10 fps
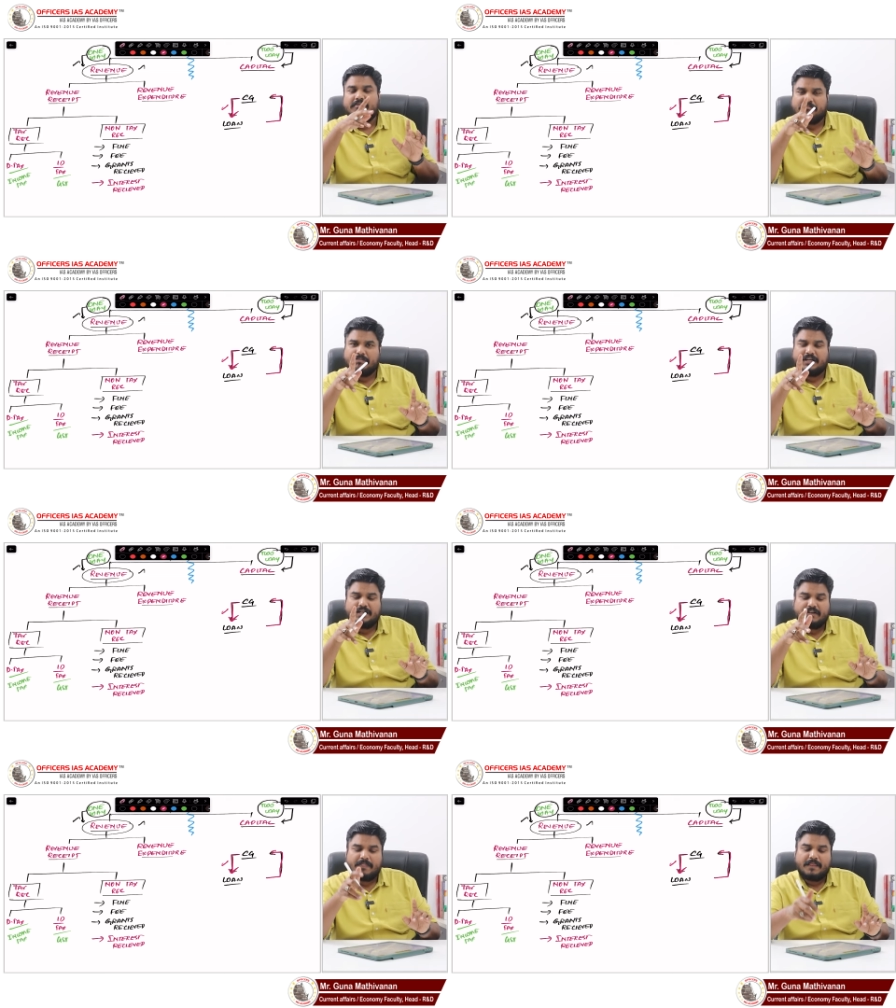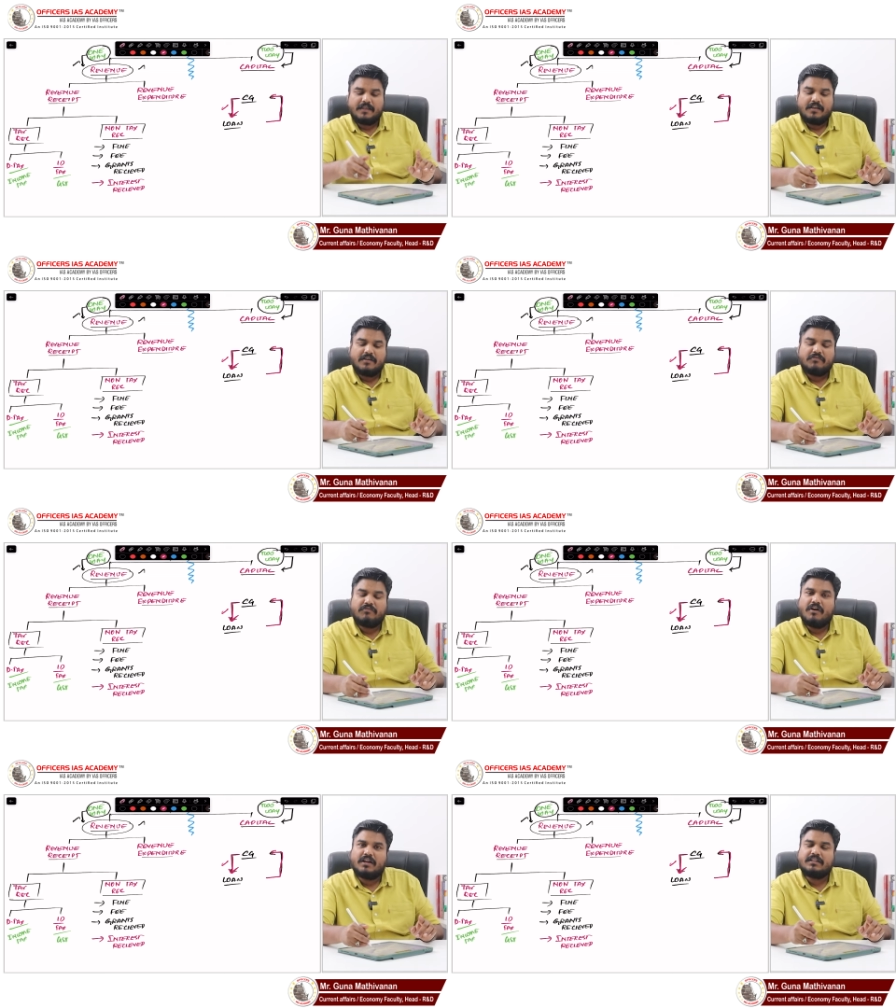But
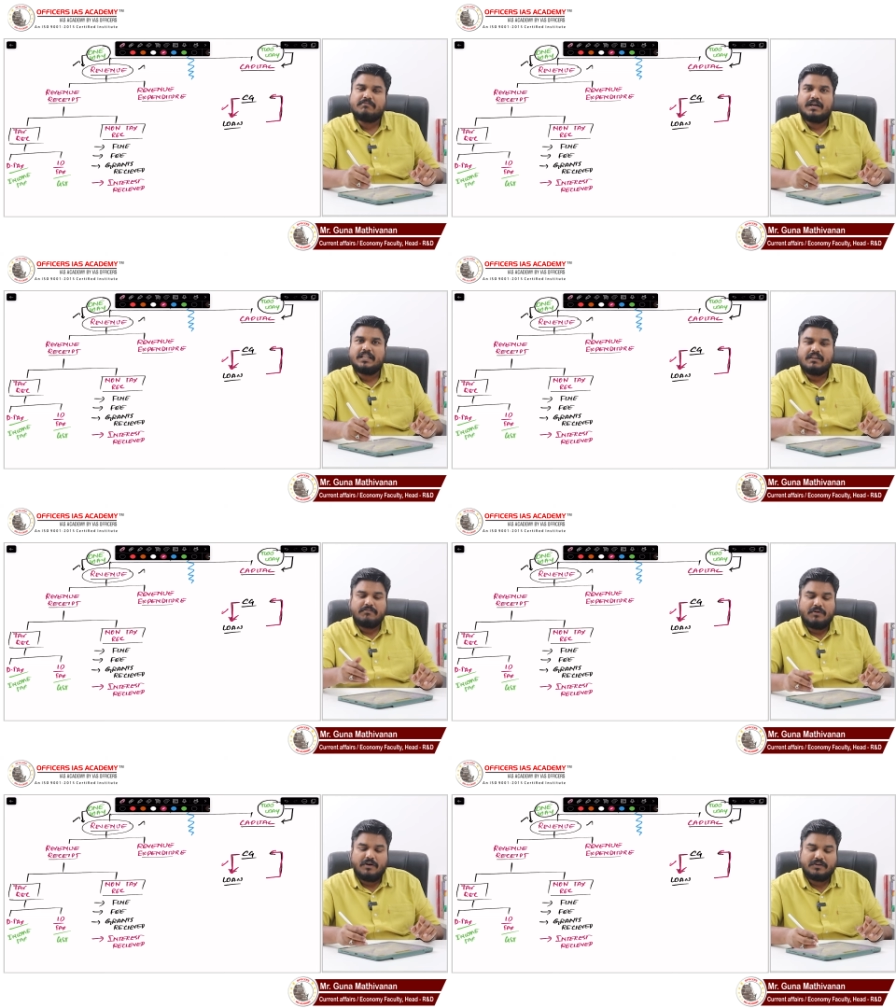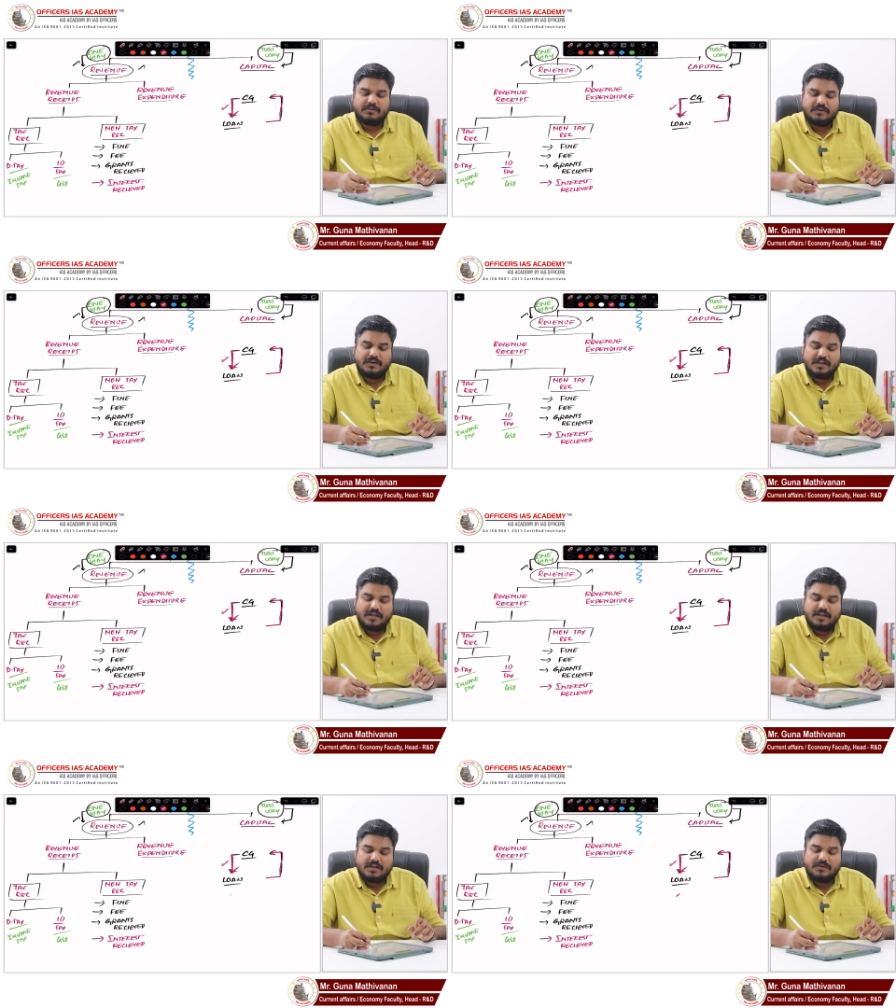for the money borrowed,
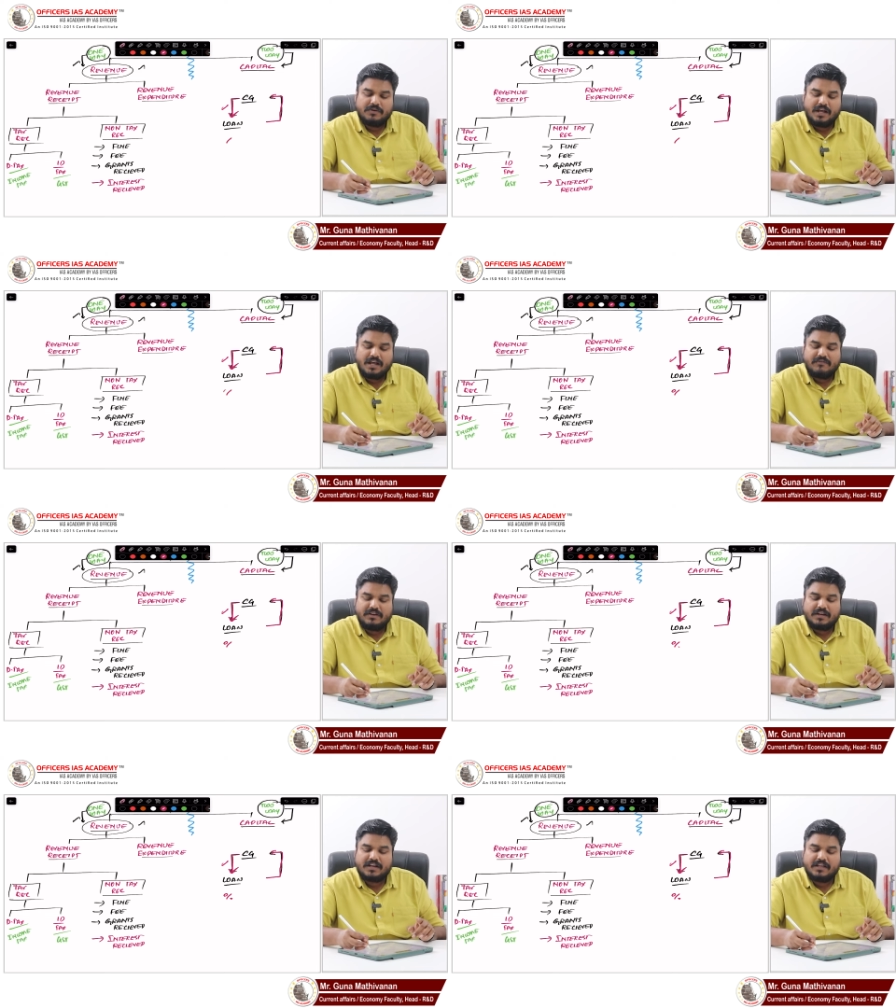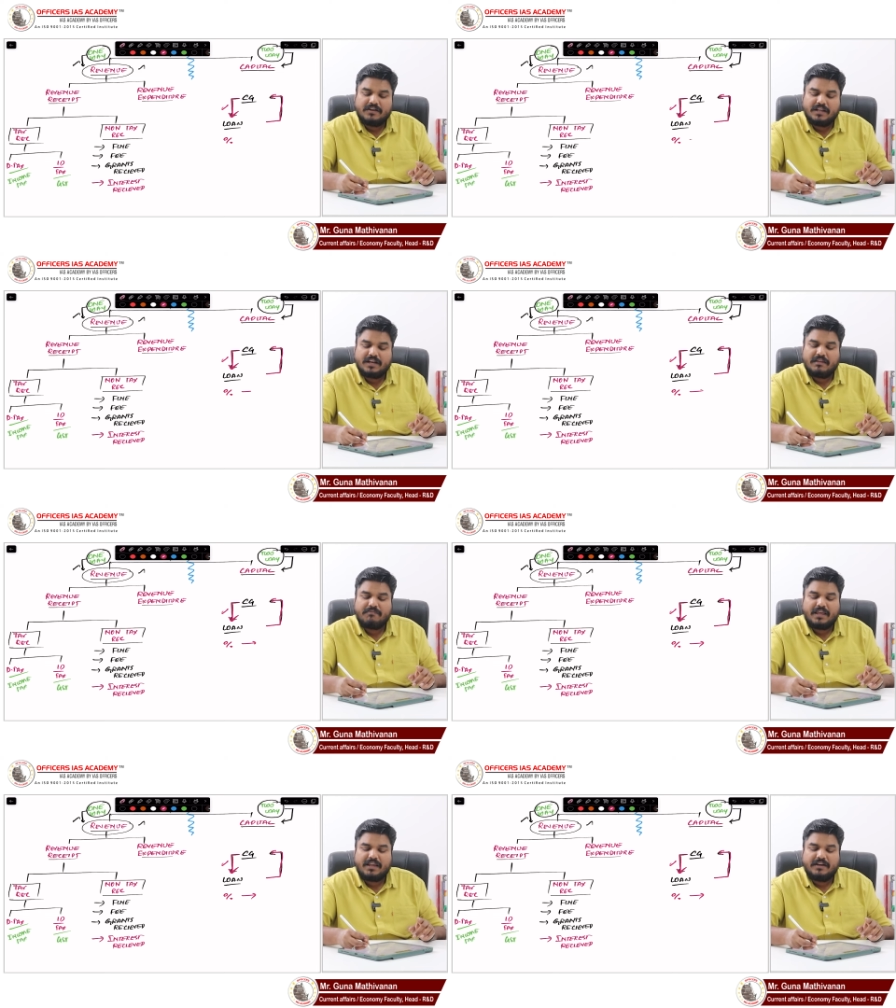Guna will regularly
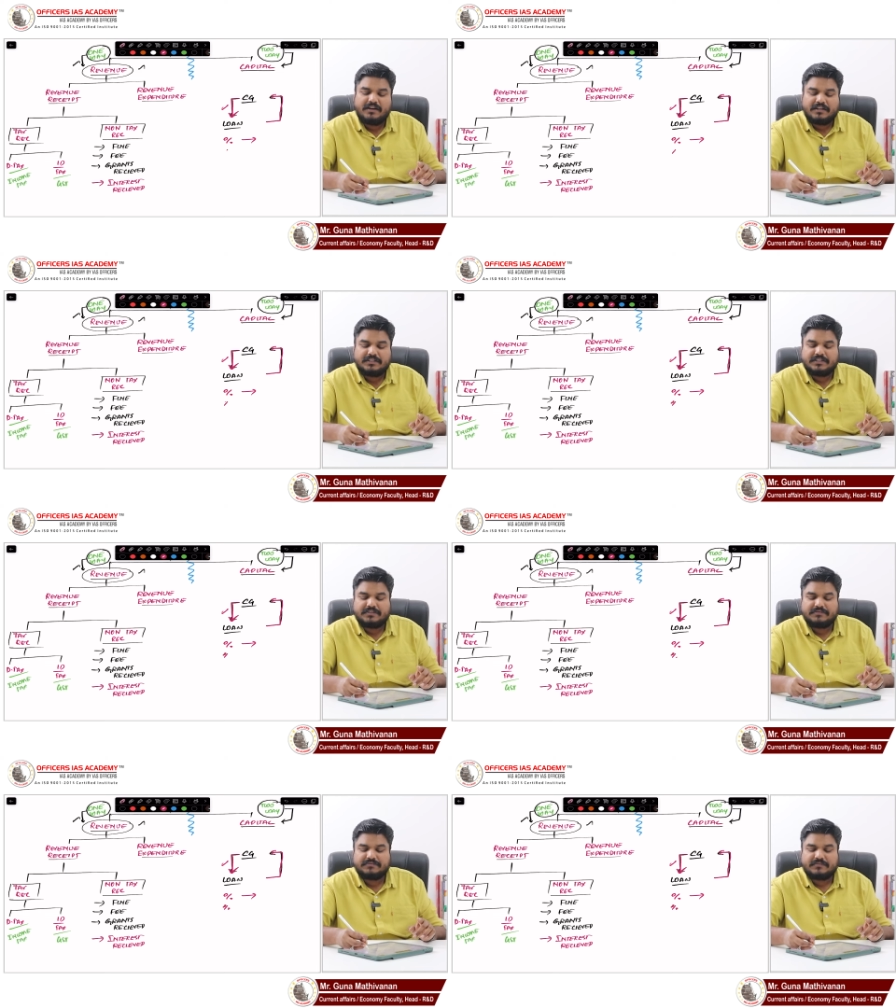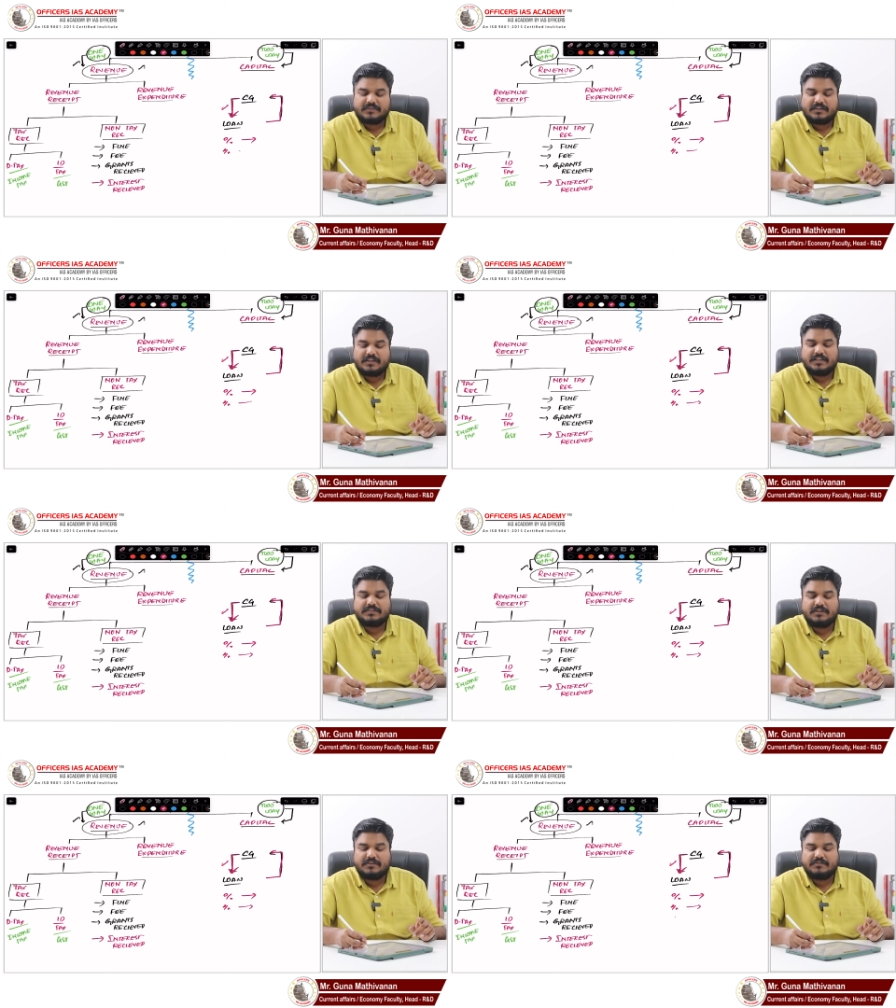pay interest.
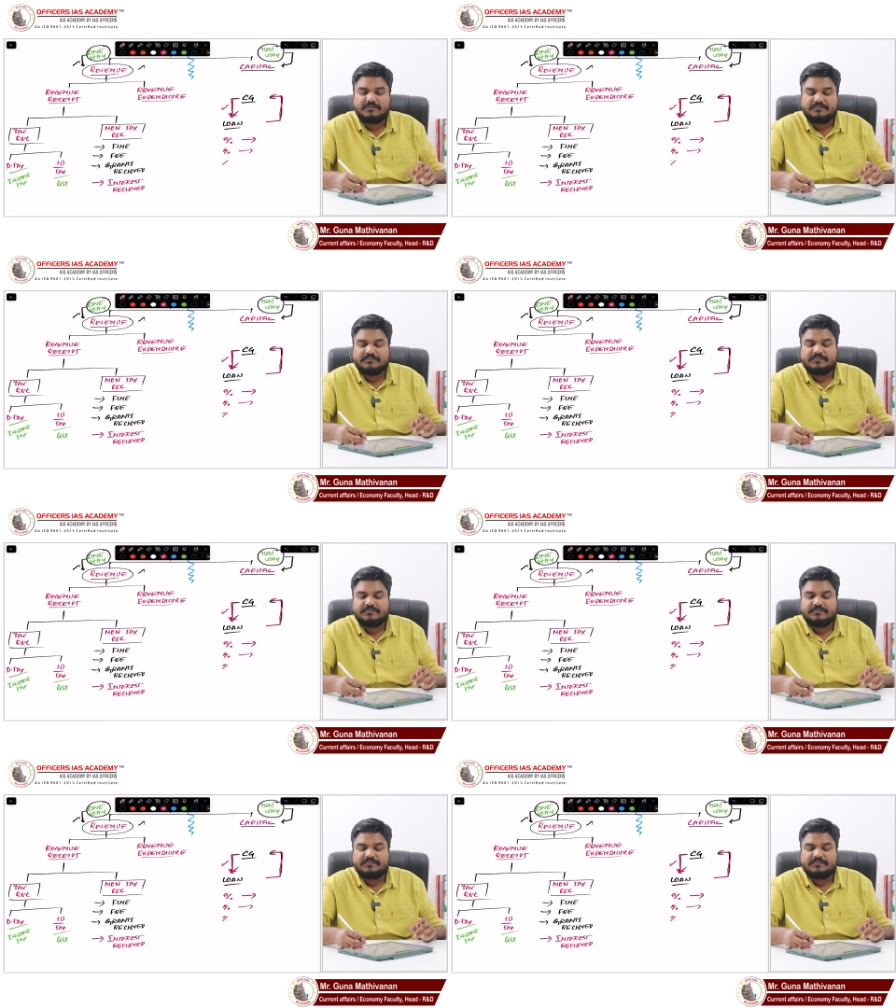Yes or no?